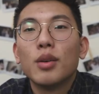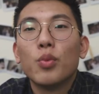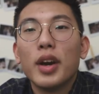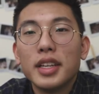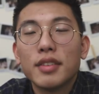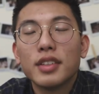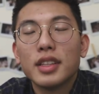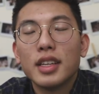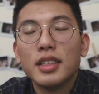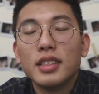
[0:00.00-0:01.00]
way
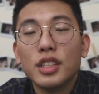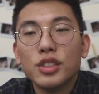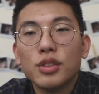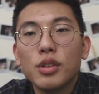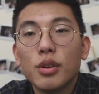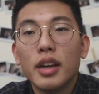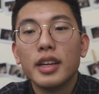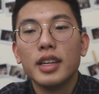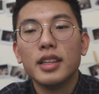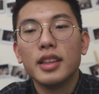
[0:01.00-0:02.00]
different than digital
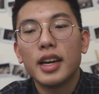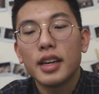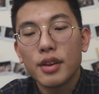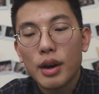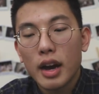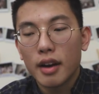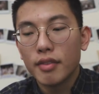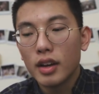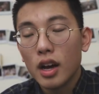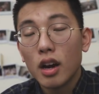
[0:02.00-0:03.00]
in that you have